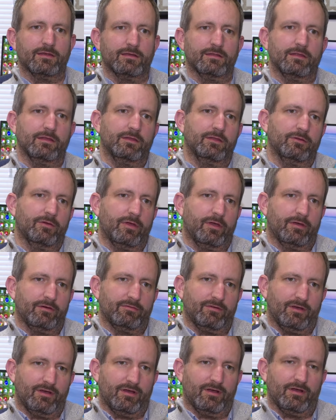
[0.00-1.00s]
And then you
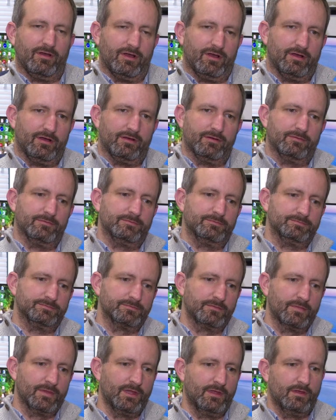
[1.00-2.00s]
have a, a,
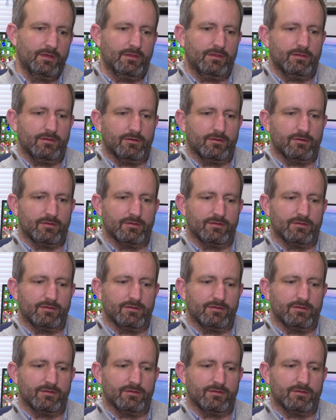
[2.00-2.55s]
the,